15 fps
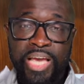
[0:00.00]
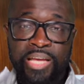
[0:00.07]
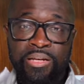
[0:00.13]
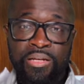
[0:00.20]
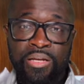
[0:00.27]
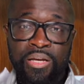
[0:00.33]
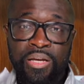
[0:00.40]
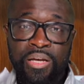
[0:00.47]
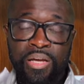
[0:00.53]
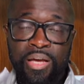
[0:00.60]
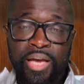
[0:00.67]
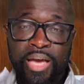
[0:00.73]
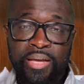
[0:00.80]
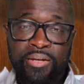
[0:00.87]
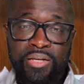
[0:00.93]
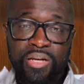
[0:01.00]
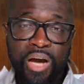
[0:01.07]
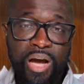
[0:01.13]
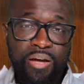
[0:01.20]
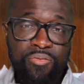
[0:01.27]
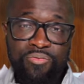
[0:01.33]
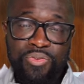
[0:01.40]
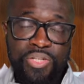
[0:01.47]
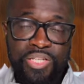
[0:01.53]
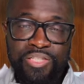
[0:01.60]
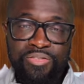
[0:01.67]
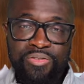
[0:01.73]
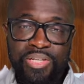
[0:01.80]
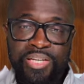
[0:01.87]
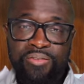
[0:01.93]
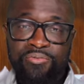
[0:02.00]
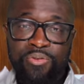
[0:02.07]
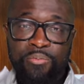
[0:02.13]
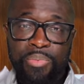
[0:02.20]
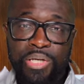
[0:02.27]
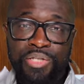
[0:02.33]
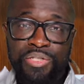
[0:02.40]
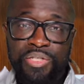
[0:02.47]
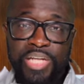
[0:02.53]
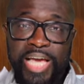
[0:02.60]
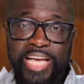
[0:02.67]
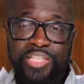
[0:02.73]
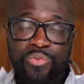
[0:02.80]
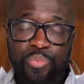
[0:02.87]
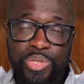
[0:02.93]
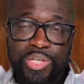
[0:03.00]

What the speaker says: and confidential information as we